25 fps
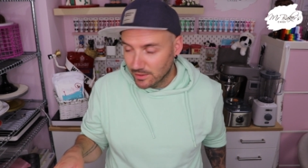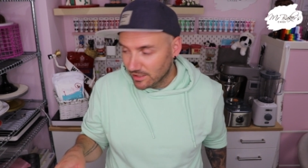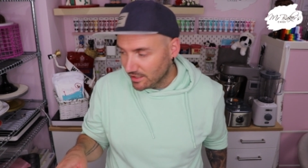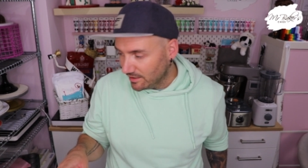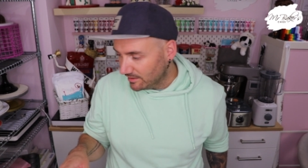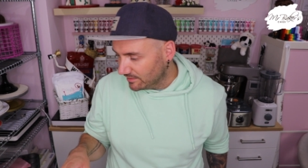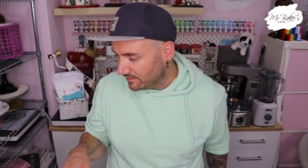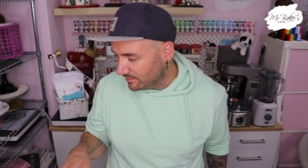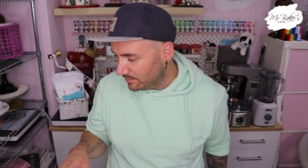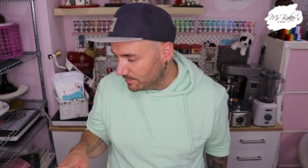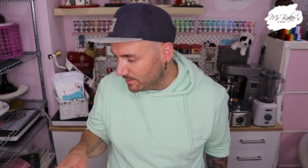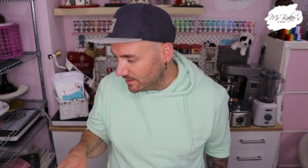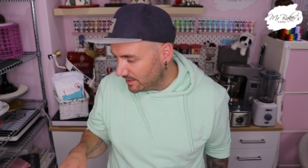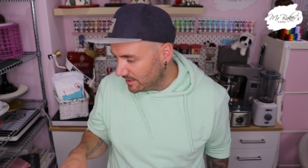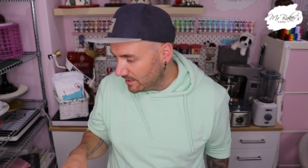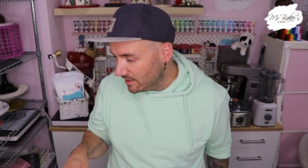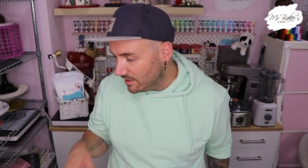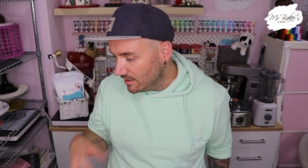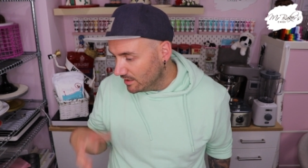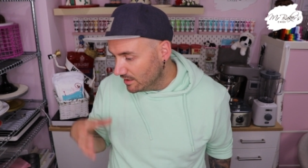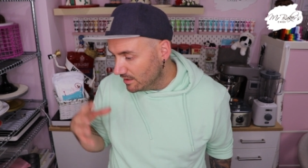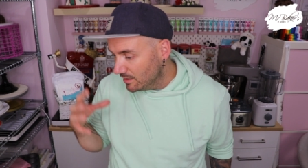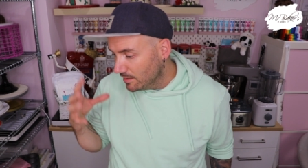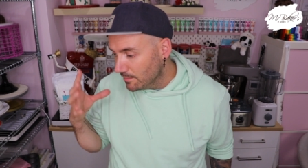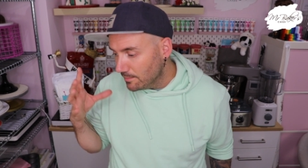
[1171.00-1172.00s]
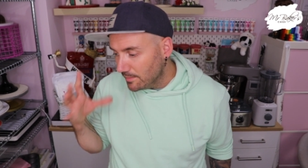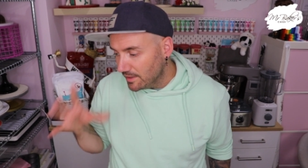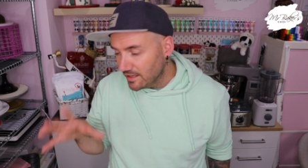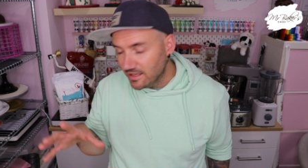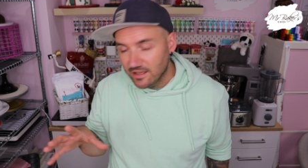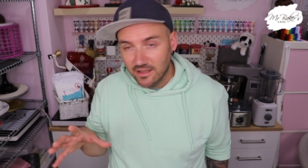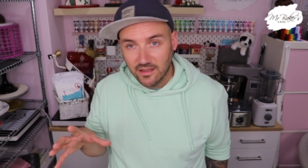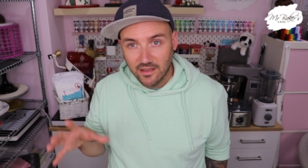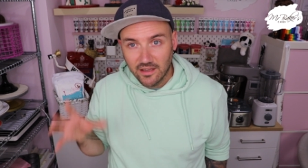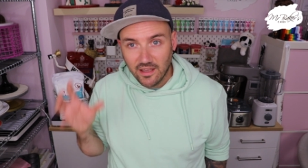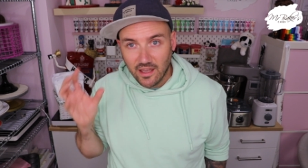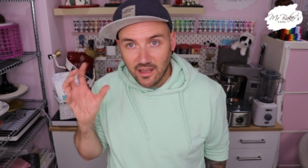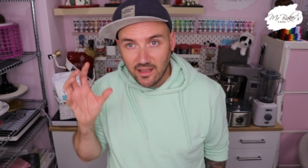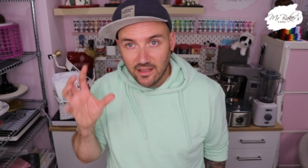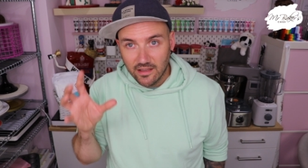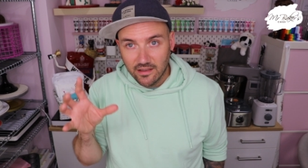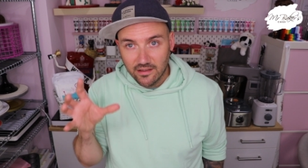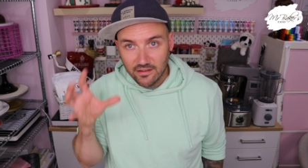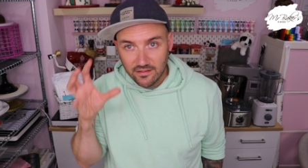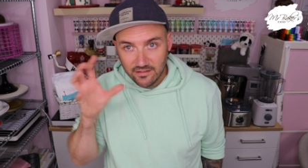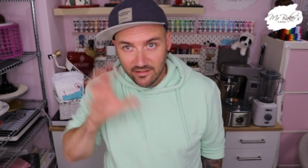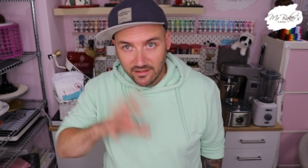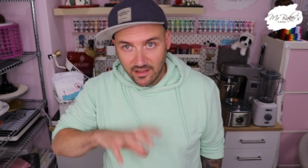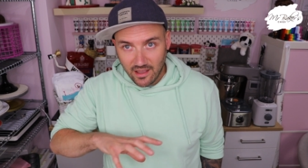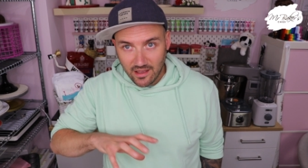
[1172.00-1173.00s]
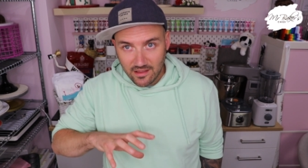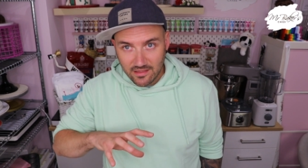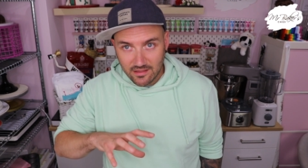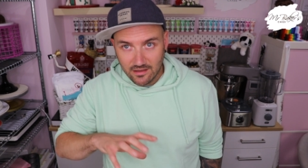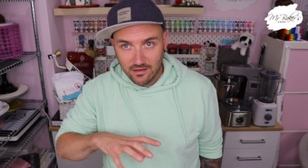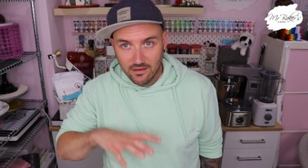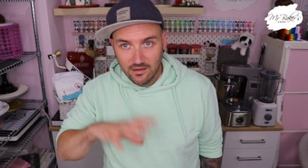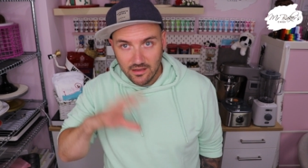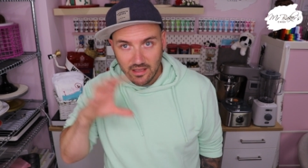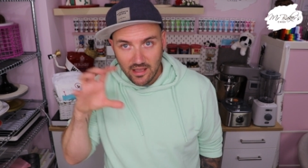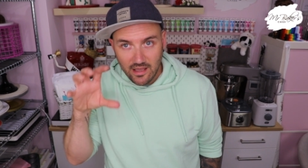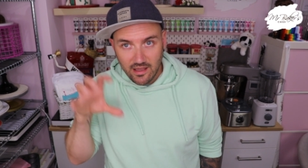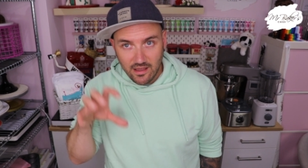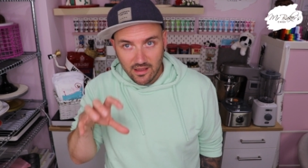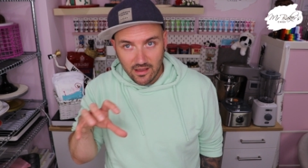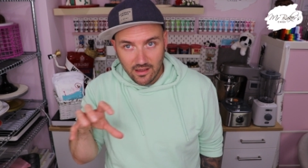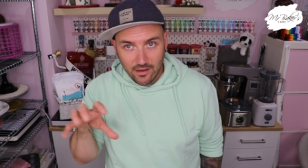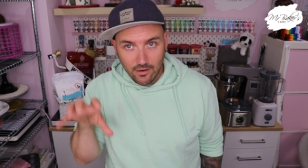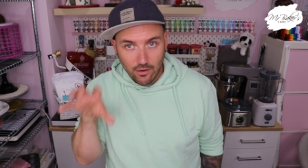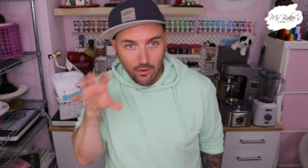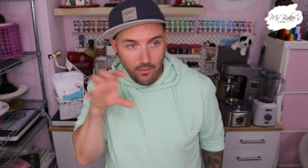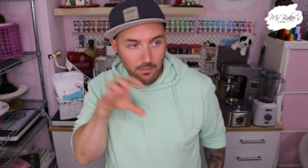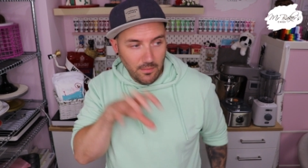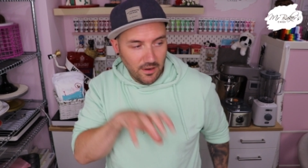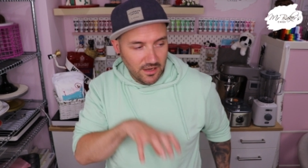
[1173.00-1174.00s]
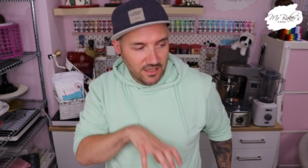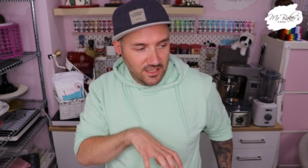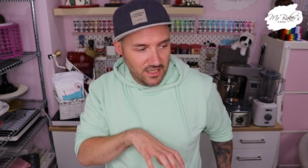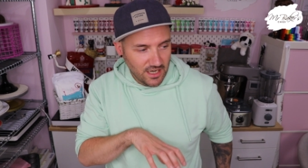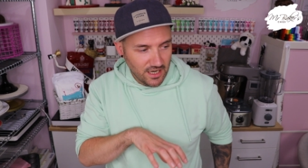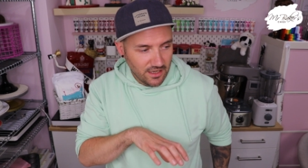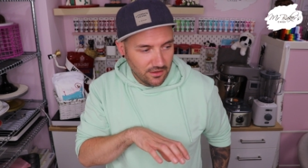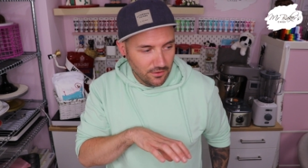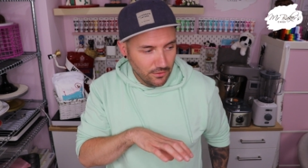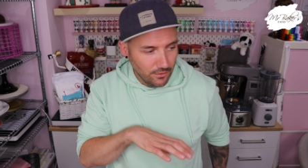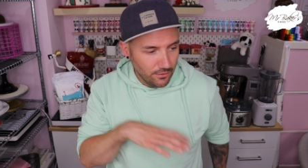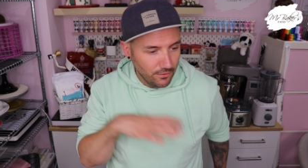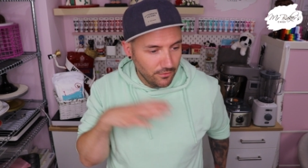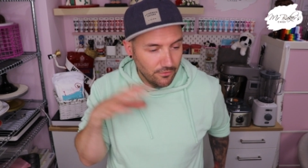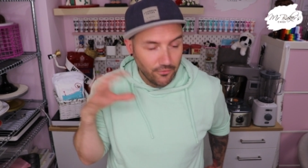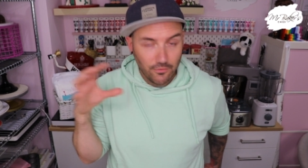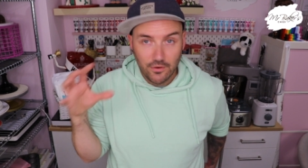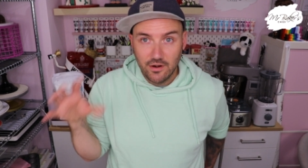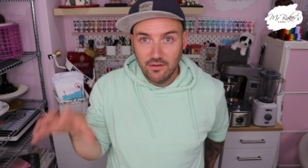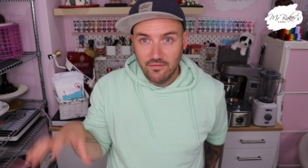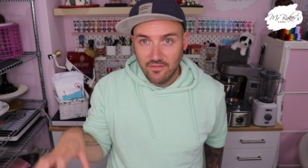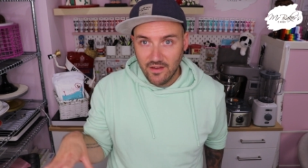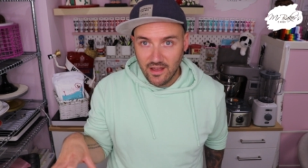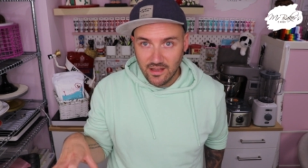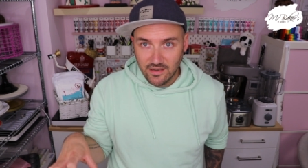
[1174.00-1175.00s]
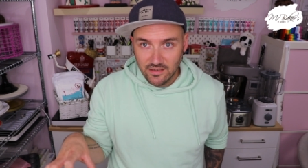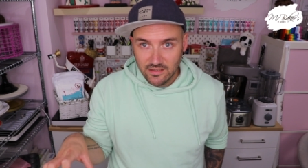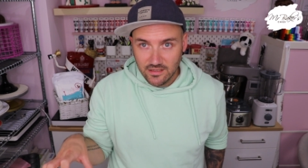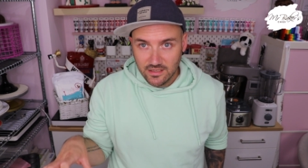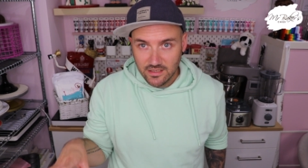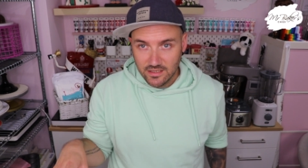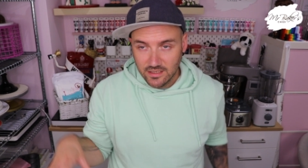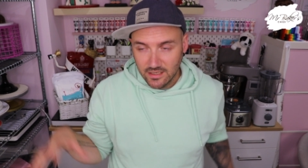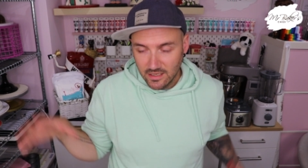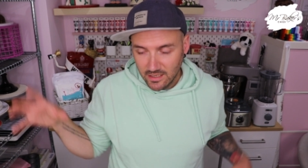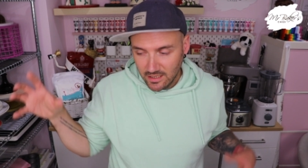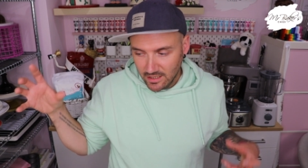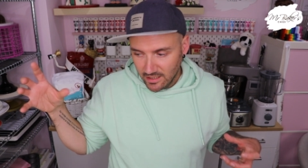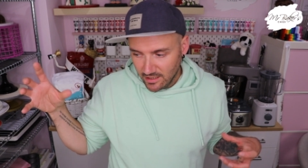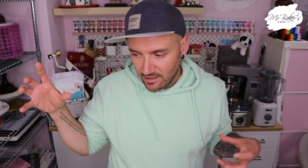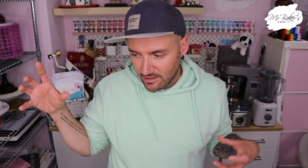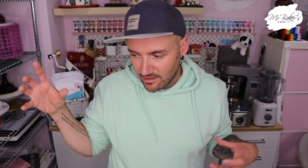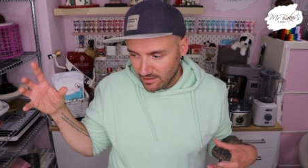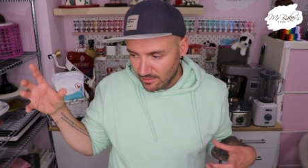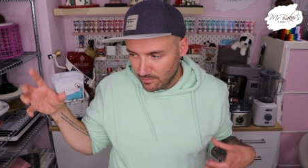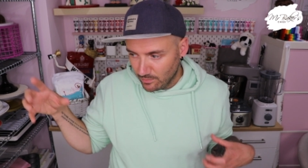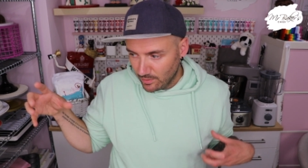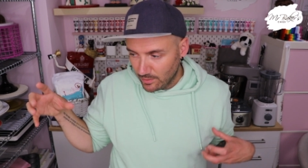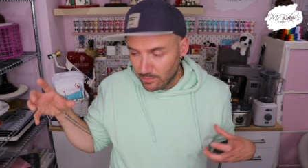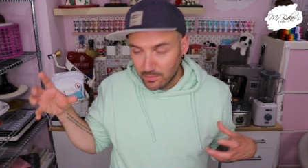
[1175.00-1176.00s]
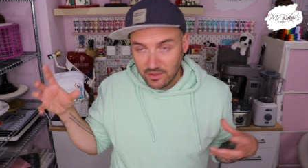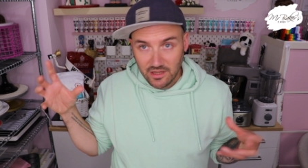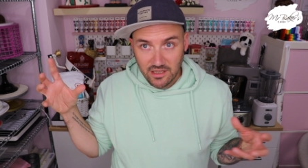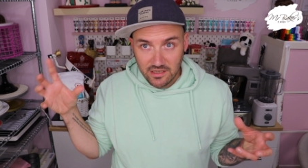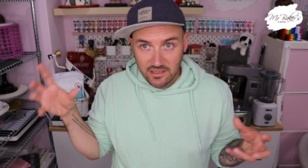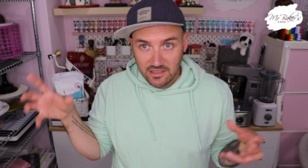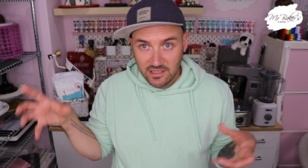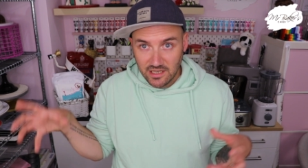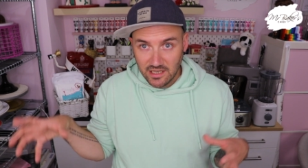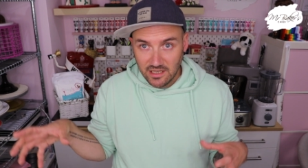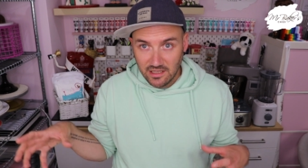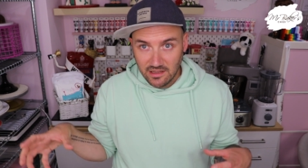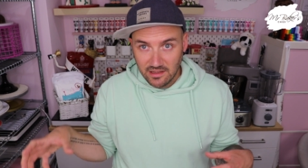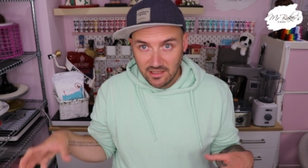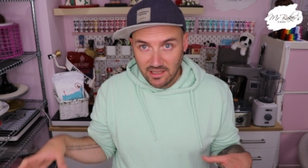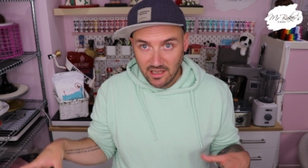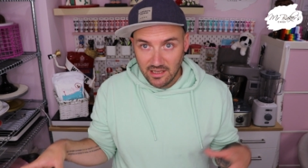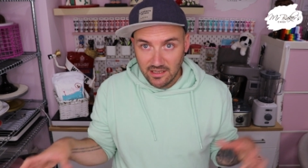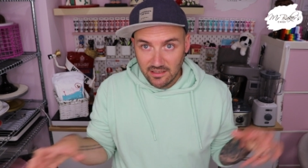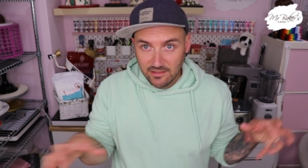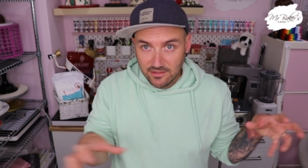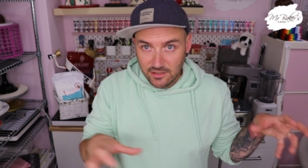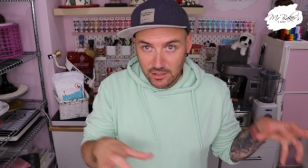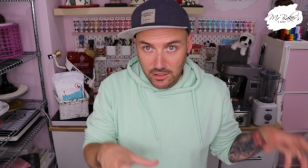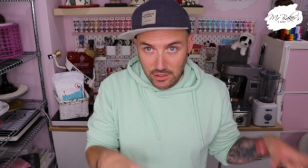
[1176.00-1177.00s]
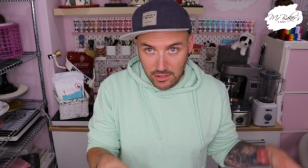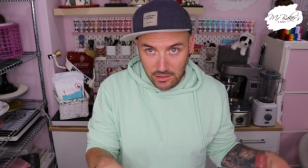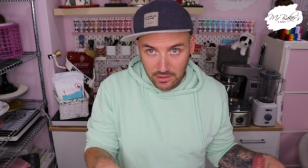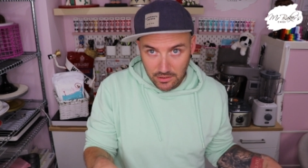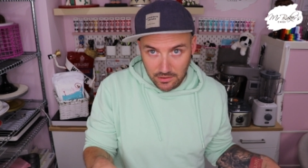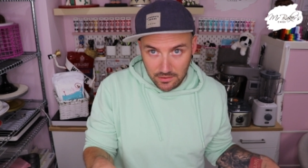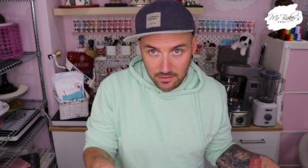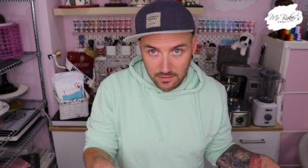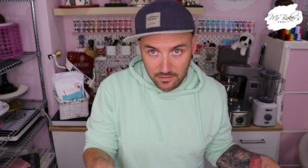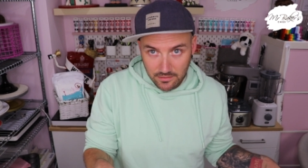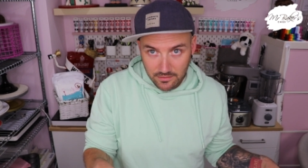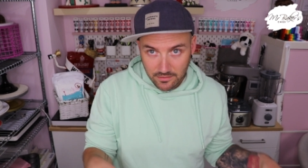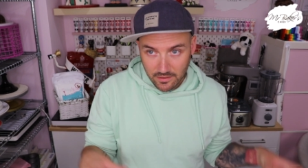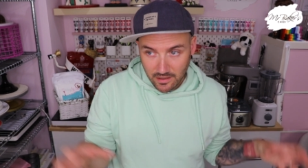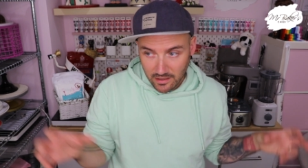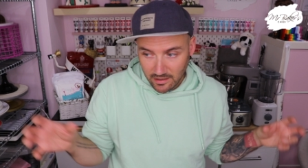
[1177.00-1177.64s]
We're going to be making a cake together here on my channel for an event that we will then take the cake to,